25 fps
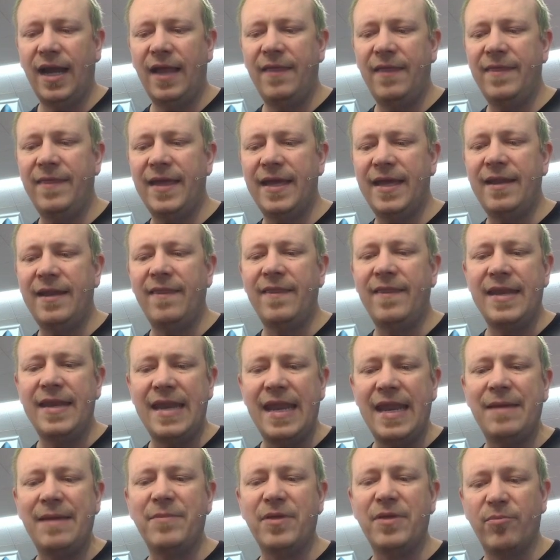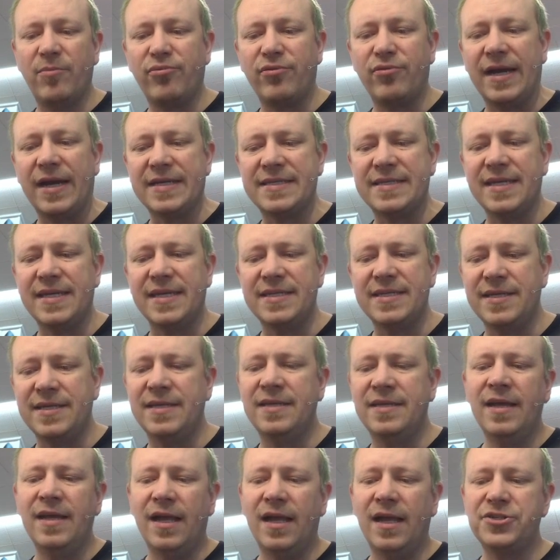and then the name of the process.
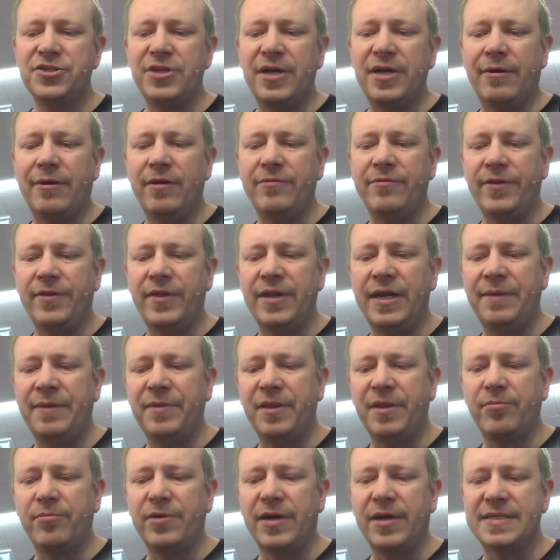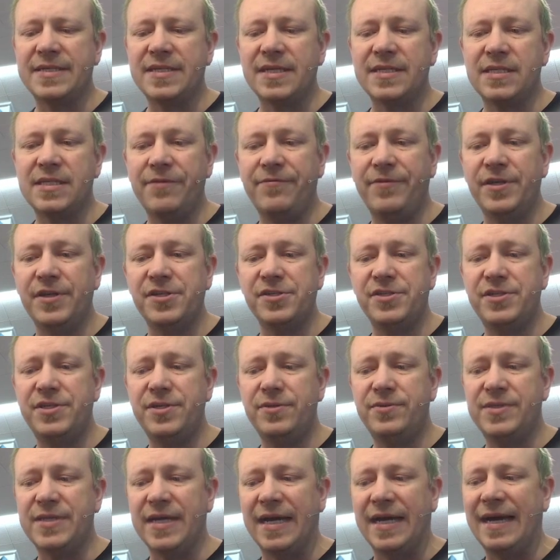And I'll show you how I found the name of the process. If you just
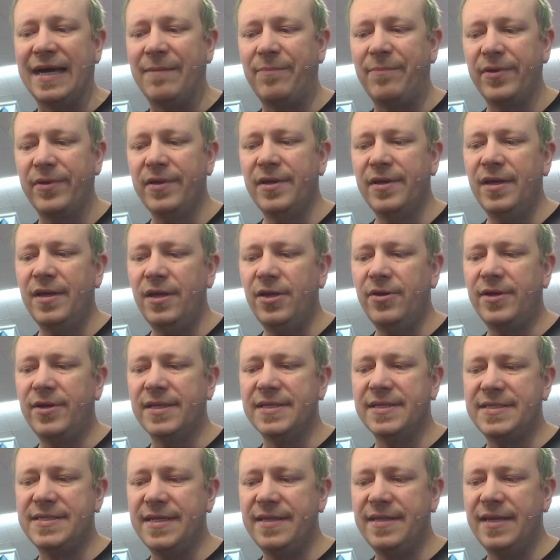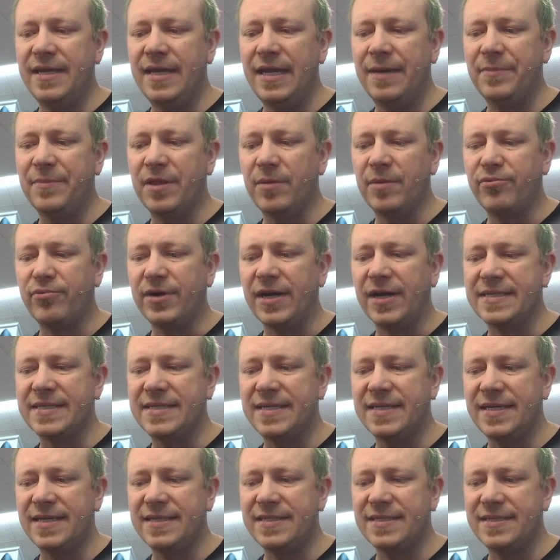do top, you can see the name of the
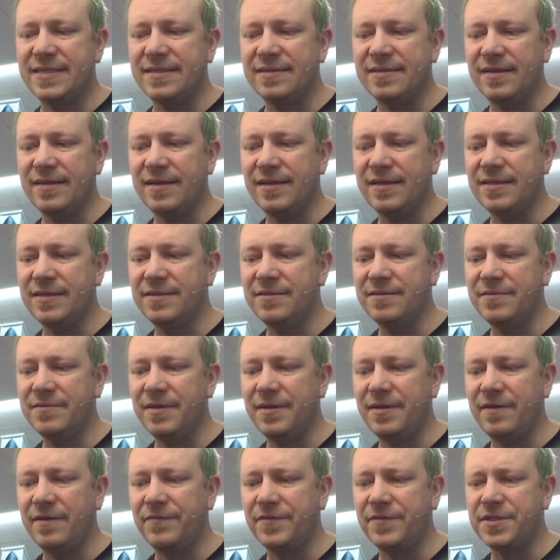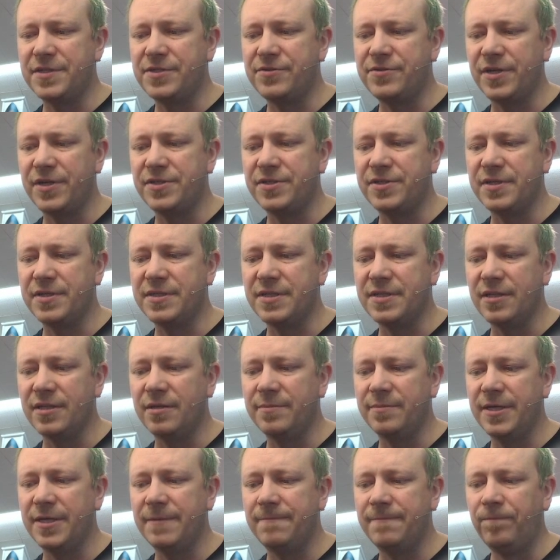process. Uh, I have to stretch this a
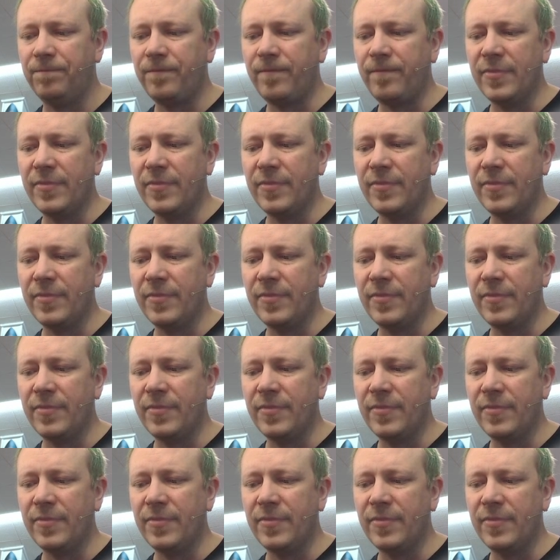little bit.